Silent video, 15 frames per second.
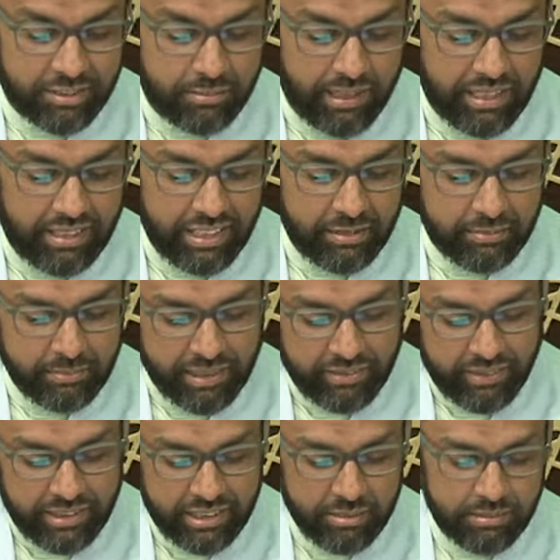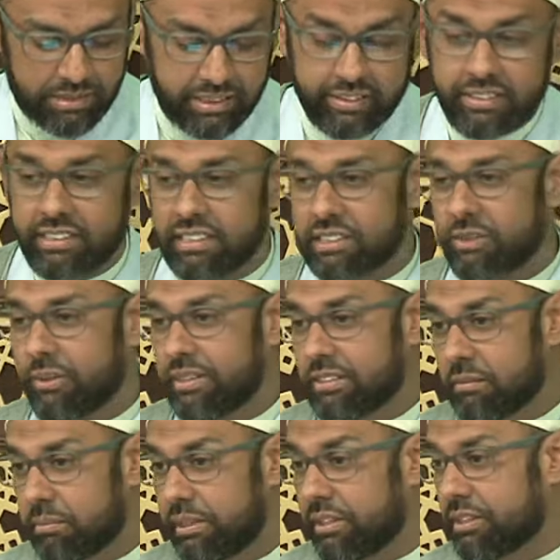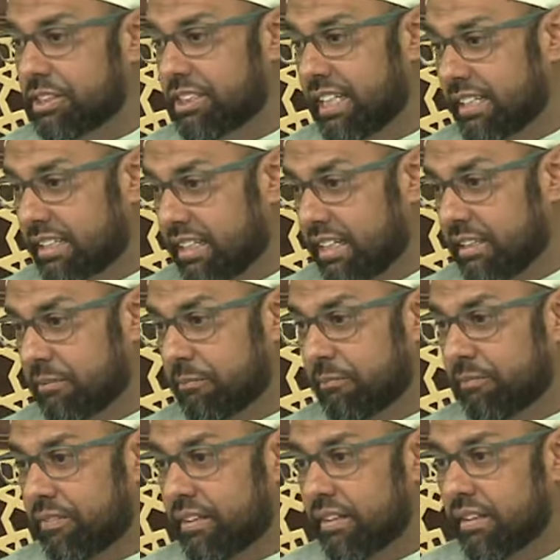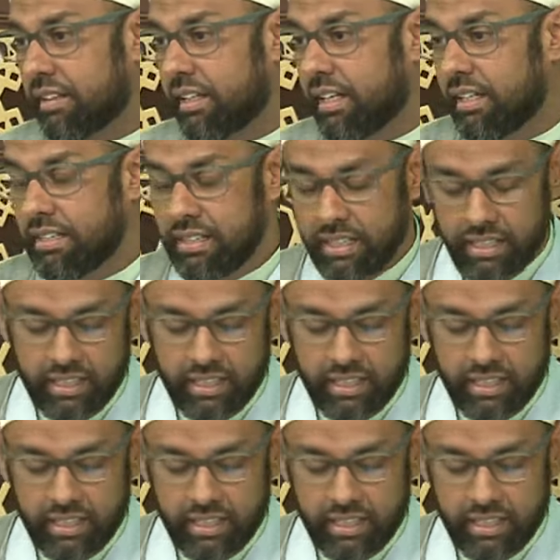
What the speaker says: but I think my Rajab series is going to be on shaitan, yeah?